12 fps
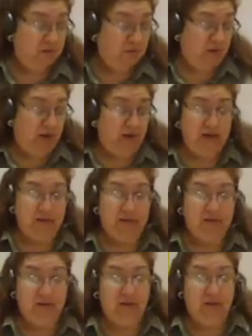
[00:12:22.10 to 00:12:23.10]
rocks.
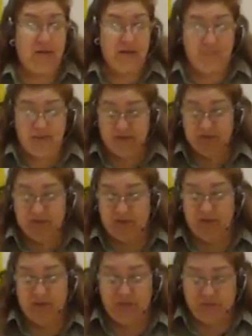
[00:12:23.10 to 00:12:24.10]
So I'm going
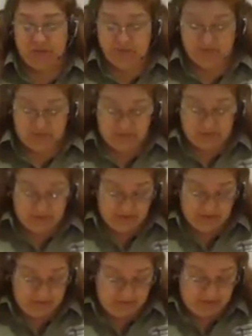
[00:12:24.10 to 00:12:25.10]
to
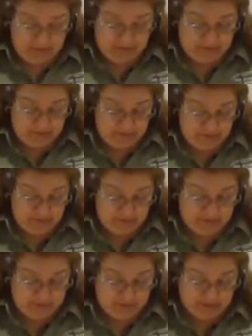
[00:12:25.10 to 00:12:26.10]
make some
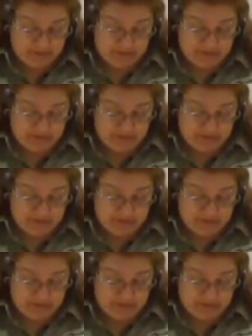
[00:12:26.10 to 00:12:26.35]
rocks.